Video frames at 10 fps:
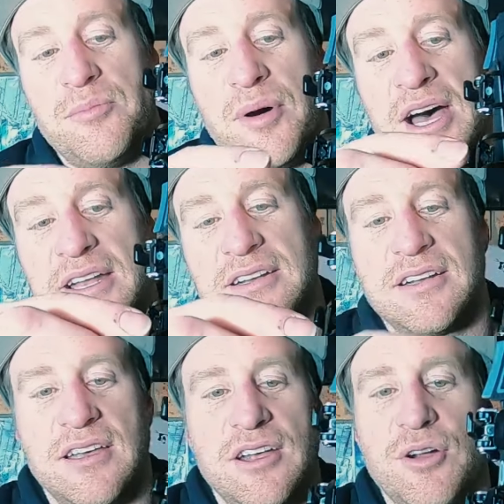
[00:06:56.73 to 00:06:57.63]
but
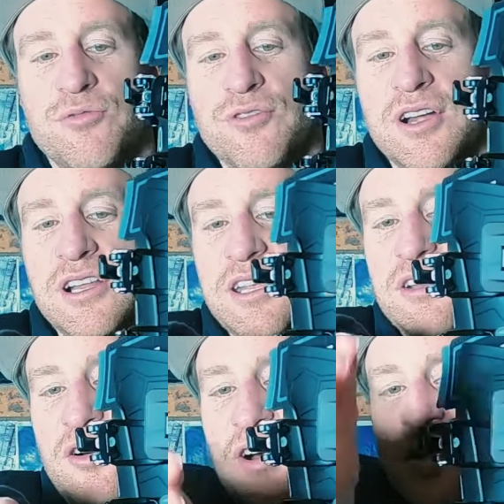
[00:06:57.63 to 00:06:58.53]
a really
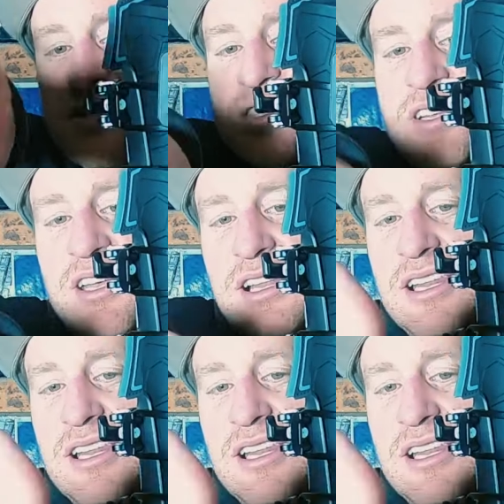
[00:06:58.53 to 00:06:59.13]
nice